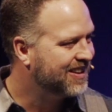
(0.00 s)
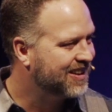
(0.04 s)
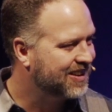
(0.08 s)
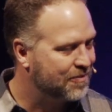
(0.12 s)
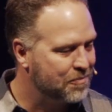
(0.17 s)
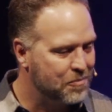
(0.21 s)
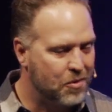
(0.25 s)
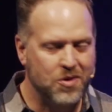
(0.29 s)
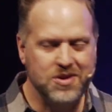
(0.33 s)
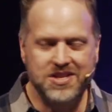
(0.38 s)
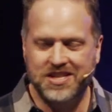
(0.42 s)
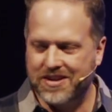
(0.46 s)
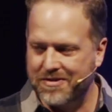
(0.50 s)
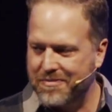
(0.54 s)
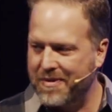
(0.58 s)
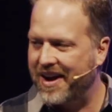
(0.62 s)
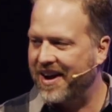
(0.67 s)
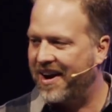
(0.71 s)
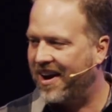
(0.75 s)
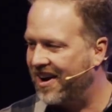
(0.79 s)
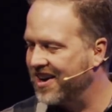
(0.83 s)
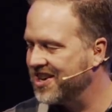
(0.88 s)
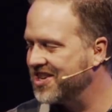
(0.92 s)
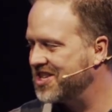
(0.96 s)
Most of my
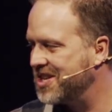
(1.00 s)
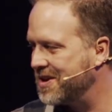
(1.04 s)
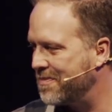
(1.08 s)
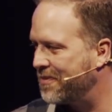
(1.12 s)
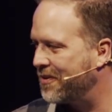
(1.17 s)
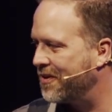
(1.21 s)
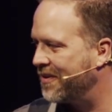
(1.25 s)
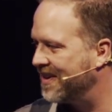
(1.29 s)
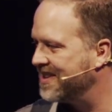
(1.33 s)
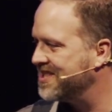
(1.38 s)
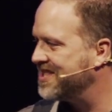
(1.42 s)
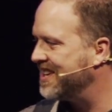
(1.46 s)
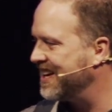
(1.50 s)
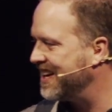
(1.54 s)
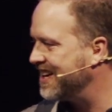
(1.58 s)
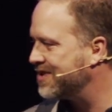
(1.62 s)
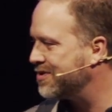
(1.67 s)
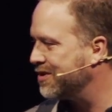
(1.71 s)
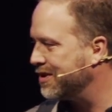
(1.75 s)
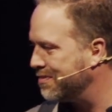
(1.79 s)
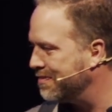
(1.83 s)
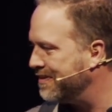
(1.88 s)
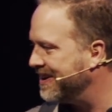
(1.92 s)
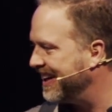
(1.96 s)
hardship originates
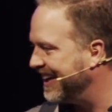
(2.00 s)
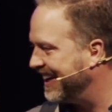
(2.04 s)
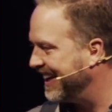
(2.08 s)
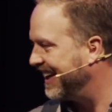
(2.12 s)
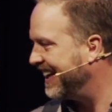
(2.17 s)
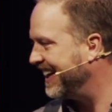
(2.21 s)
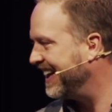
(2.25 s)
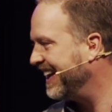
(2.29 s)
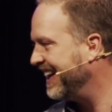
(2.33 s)
with me.